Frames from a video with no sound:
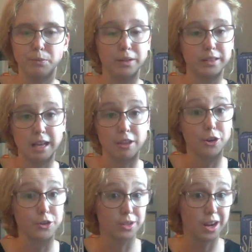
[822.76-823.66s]

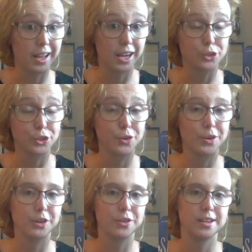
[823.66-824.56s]
Dalinar's not actually
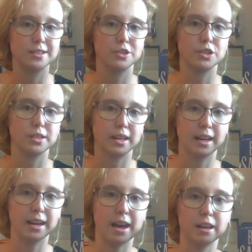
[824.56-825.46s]
going crazy, just like
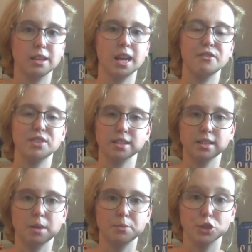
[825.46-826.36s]
Adolin having to
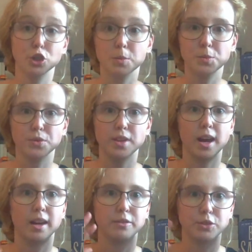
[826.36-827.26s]
come to terms with
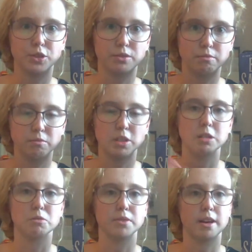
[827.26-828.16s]
that and just
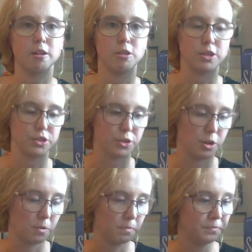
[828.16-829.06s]
deal with that all on his
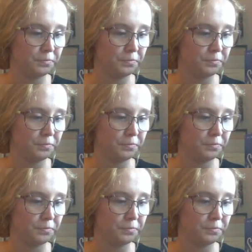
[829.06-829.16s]
own.